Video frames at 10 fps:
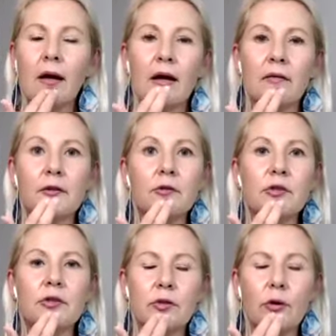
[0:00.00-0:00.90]
I feel
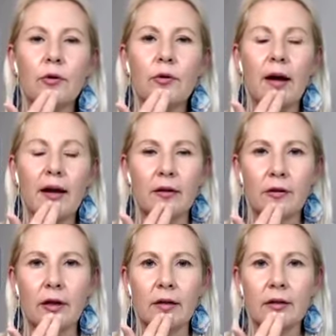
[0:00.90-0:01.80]
so
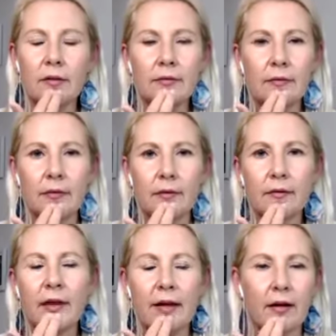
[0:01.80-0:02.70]
angry
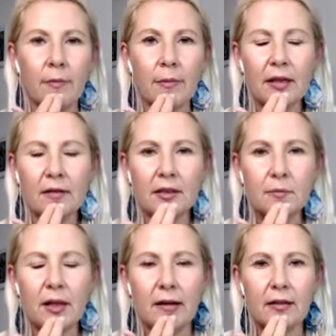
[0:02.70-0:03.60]
that I'm in this
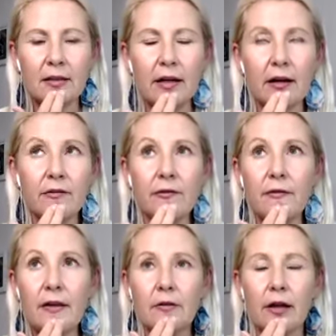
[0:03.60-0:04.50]
place and I
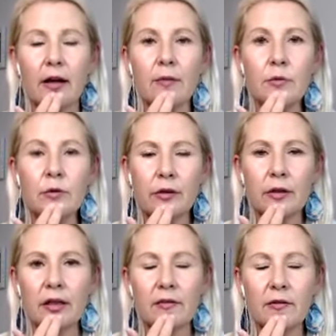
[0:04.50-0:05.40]
feel like I'm not
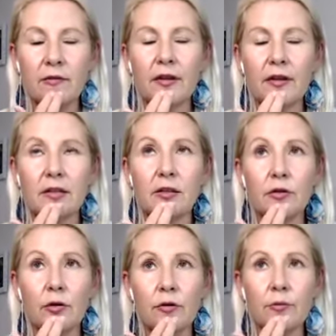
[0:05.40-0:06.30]
enough. And there's
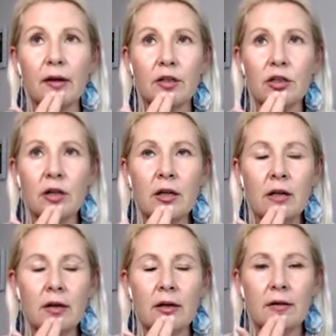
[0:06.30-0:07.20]
so much
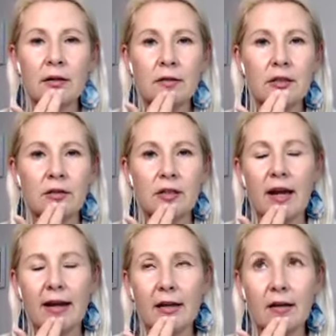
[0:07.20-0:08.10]
just
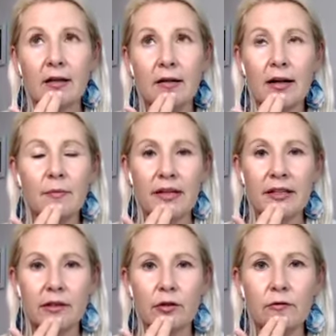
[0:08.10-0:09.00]
anger at
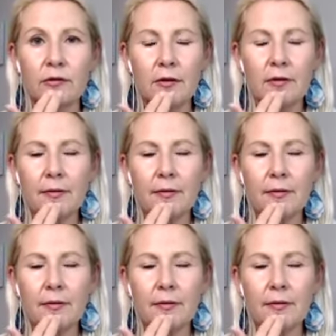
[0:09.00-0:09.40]
myself.